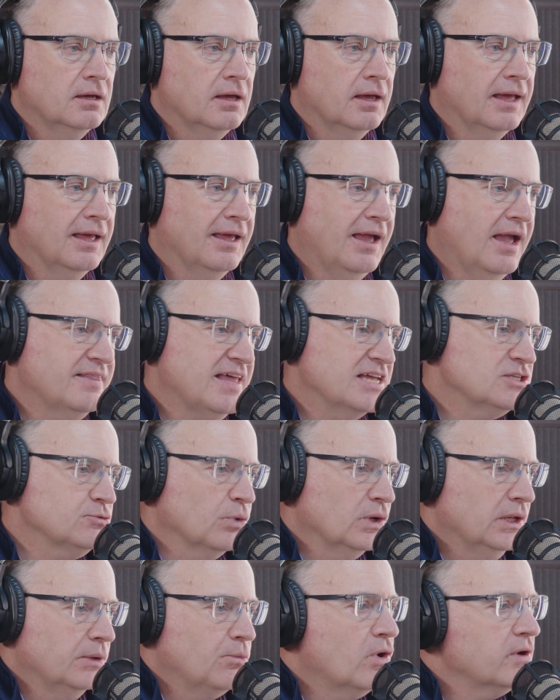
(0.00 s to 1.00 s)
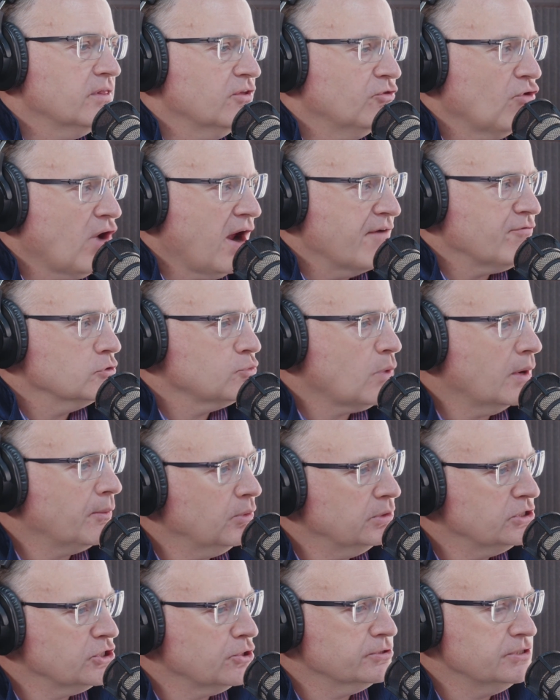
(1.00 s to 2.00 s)
And that's really one of the drivers why
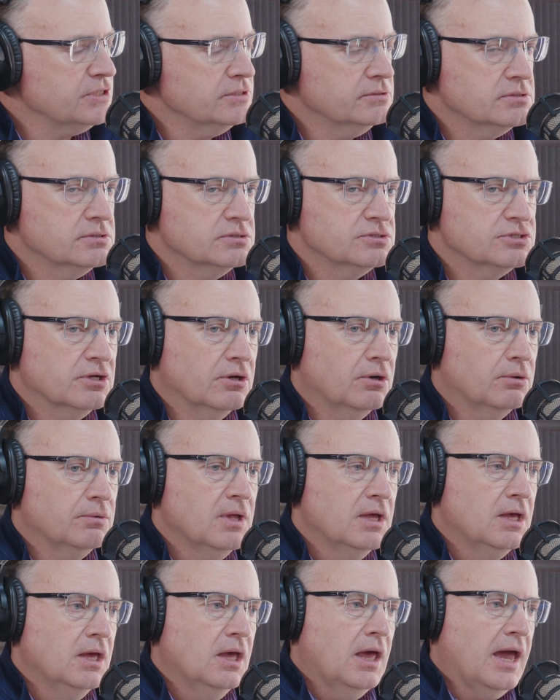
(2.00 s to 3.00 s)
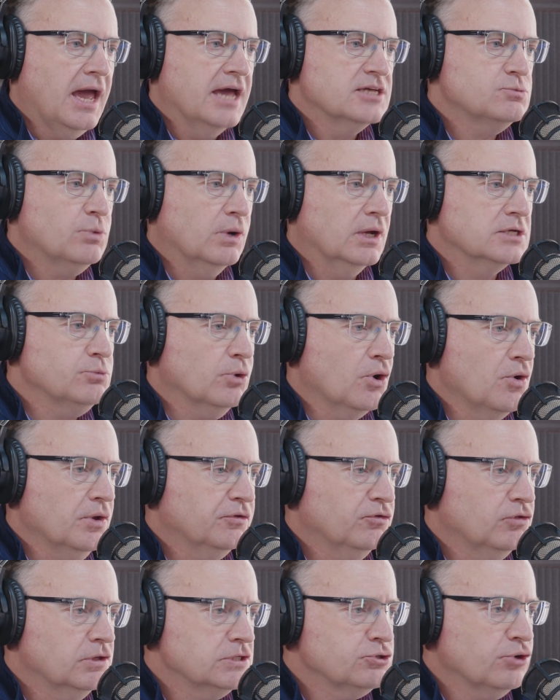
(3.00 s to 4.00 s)
we chose it. So as we're
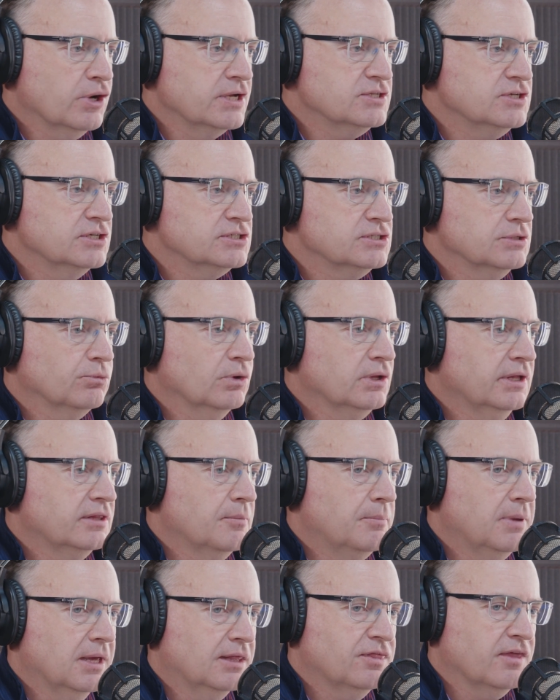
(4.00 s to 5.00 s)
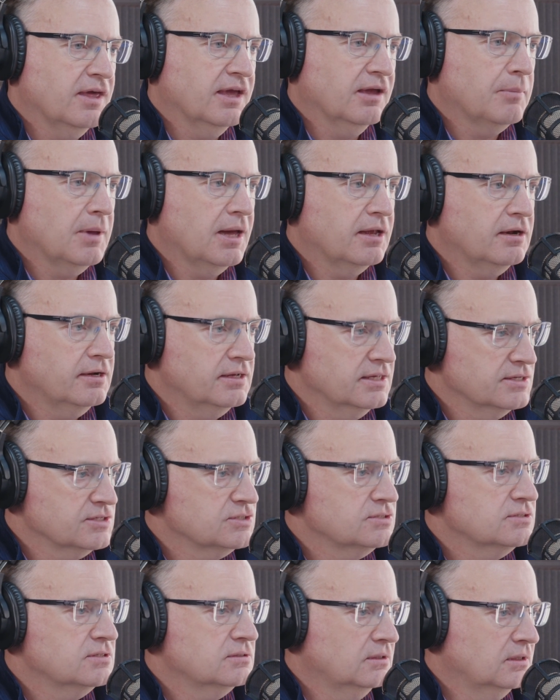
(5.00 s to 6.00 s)
going through this transition, really the big thing about it
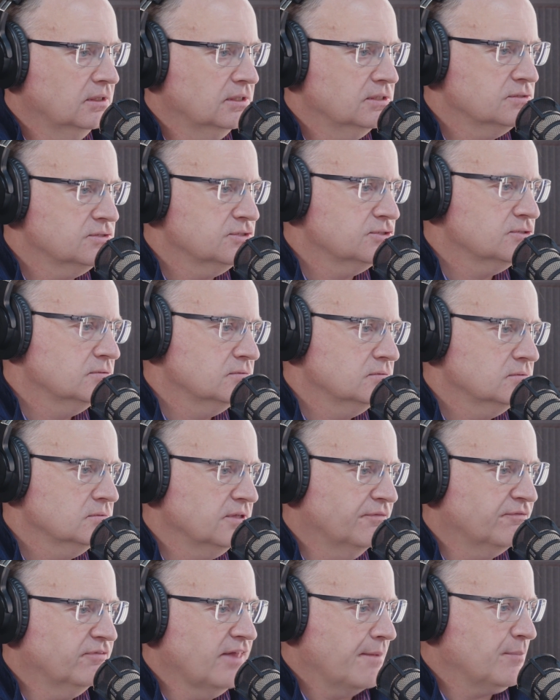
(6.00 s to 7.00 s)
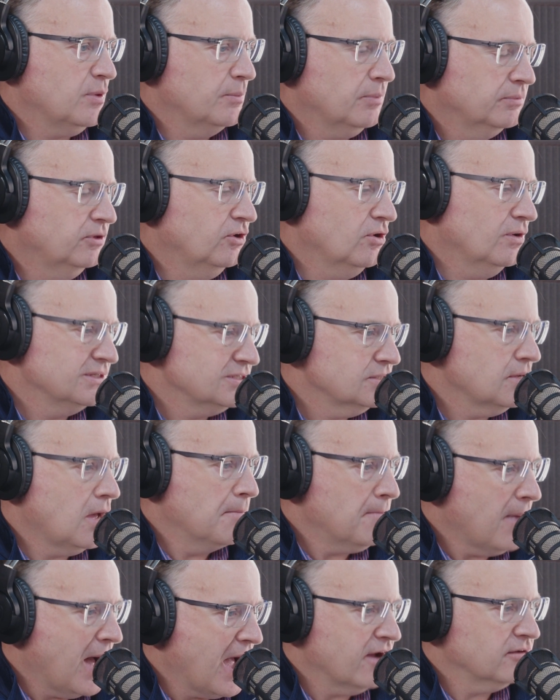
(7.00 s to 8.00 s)
is the flammable, it's
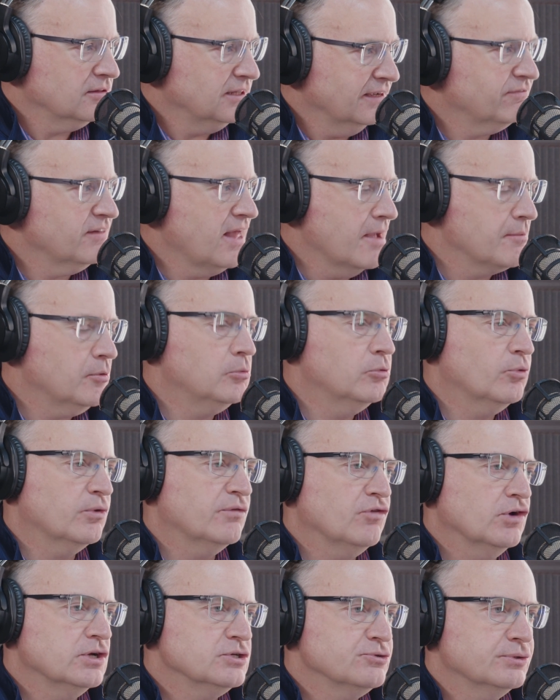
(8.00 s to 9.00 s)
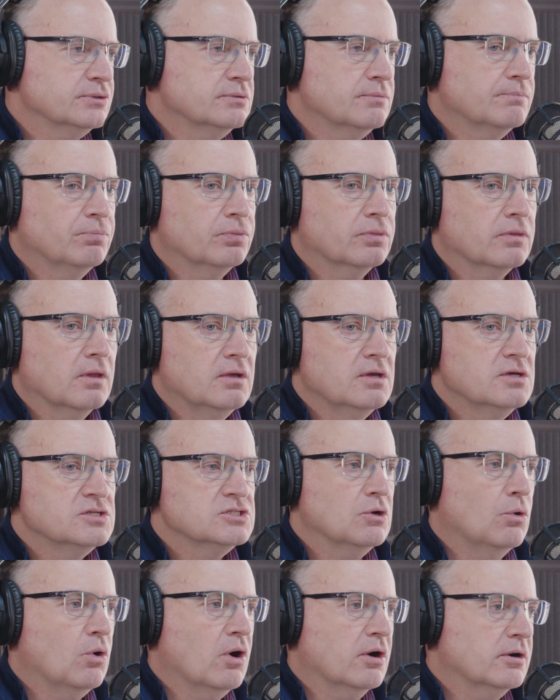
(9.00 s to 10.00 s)
a mildly flammable refrigerant.
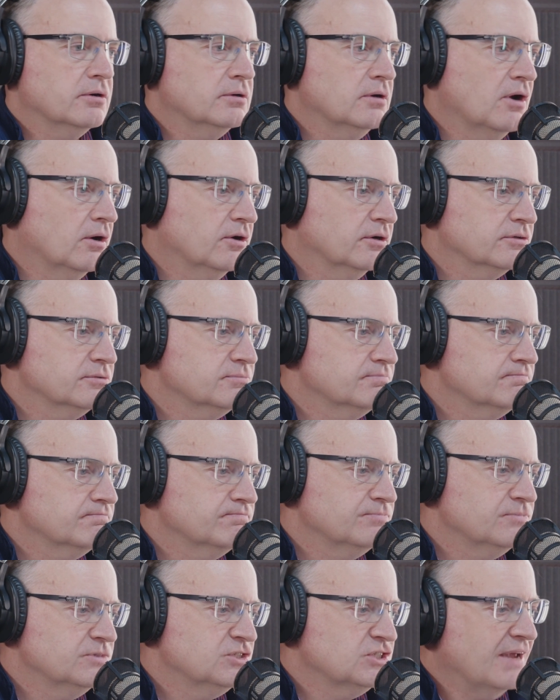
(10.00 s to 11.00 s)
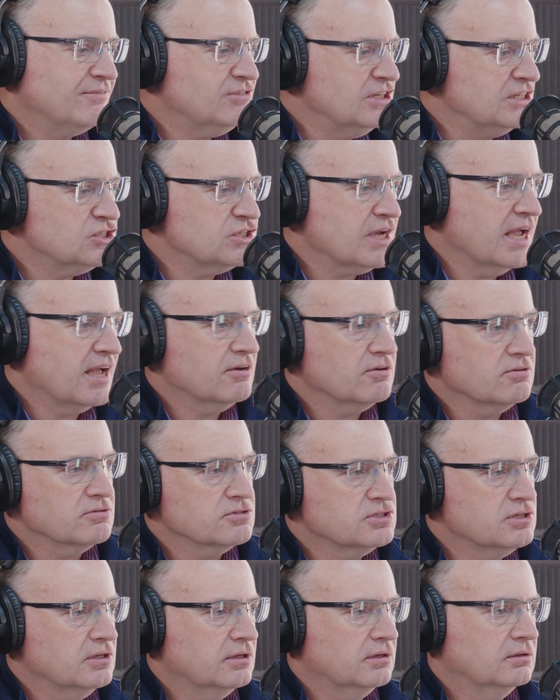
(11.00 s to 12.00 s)
So our safety
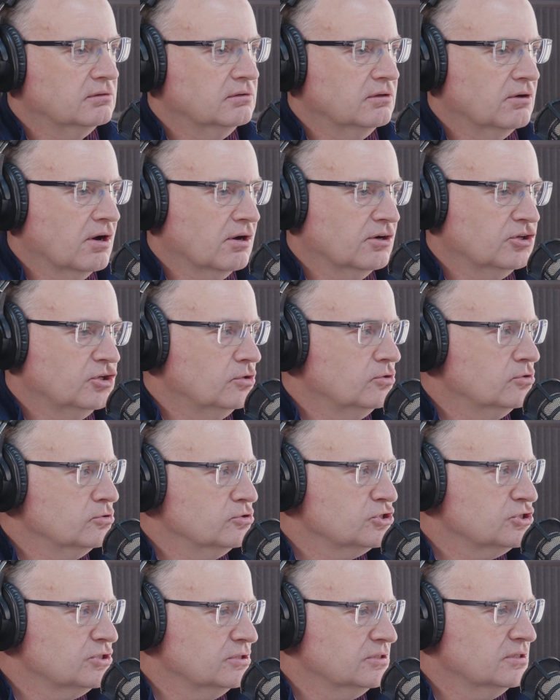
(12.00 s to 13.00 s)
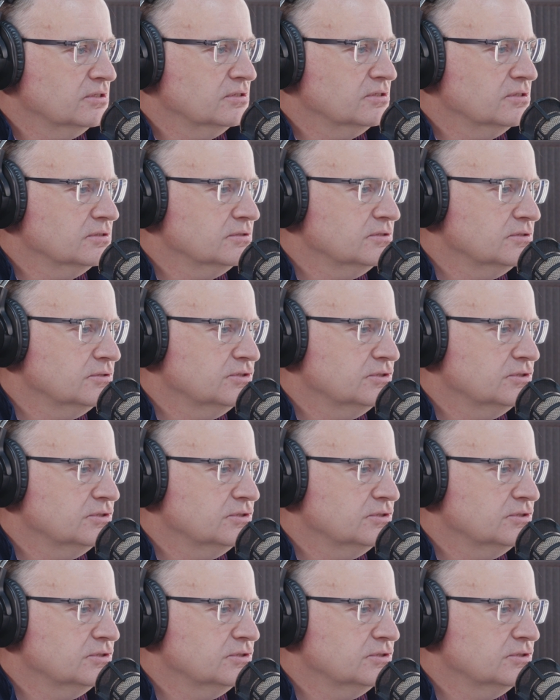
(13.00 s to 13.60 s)
standards that are used to